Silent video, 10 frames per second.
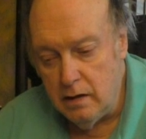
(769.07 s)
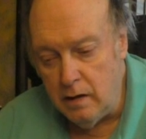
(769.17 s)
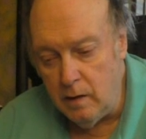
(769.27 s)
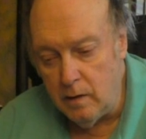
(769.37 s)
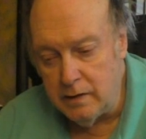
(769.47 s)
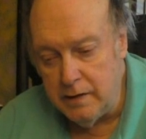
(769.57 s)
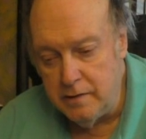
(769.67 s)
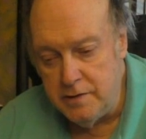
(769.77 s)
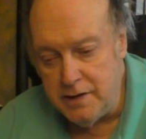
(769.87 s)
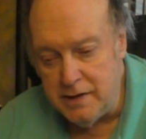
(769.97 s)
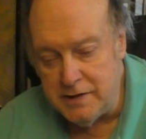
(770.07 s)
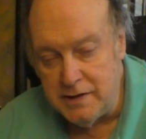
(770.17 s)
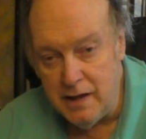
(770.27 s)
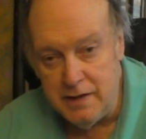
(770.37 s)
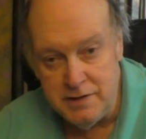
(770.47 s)
All energy is
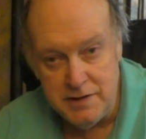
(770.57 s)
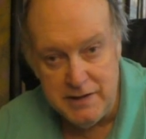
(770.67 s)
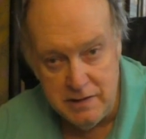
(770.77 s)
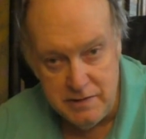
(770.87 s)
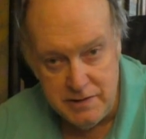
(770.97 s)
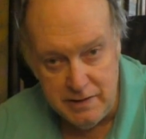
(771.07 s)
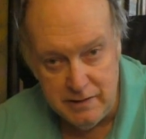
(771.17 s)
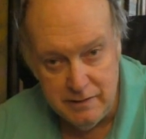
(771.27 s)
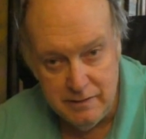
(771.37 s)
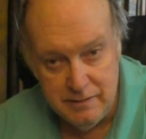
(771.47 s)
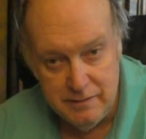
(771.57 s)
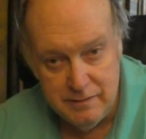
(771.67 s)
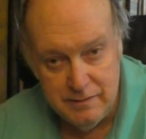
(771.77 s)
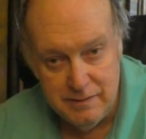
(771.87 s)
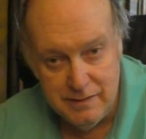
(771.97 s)
not just energy.
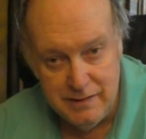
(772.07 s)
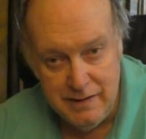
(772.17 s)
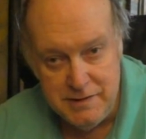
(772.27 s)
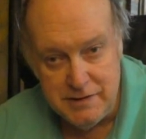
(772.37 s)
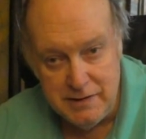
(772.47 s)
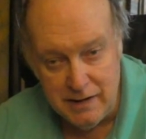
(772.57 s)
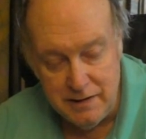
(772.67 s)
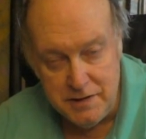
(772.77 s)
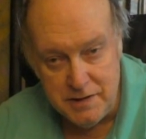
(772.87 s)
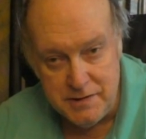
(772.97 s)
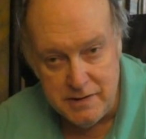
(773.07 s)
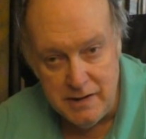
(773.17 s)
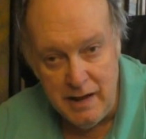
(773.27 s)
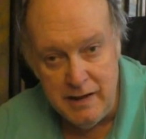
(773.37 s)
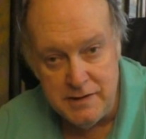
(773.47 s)
It's intelligence,
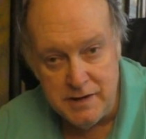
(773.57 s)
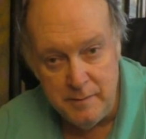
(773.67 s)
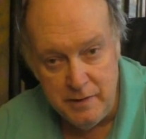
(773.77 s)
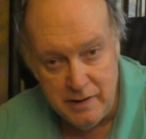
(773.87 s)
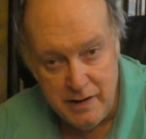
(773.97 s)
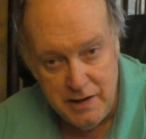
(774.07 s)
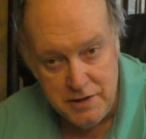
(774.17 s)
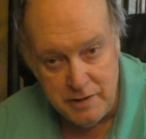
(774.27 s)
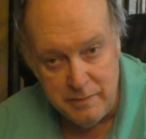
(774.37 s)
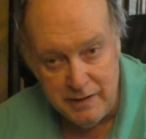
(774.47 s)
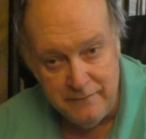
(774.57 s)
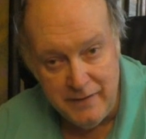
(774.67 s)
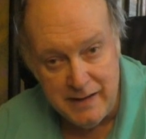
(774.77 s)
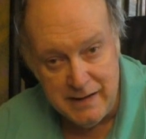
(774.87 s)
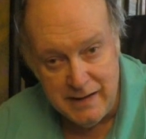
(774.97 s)
and it's communication by the
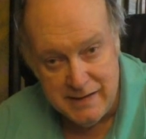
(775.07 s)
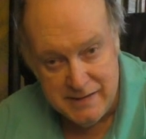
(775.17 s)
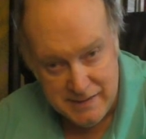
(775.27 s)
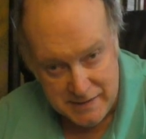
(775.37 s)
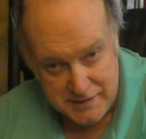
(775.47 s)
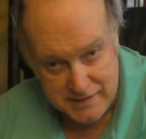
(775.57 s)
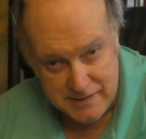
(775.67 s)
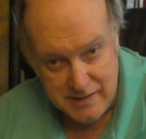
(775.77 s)
fact that it exists.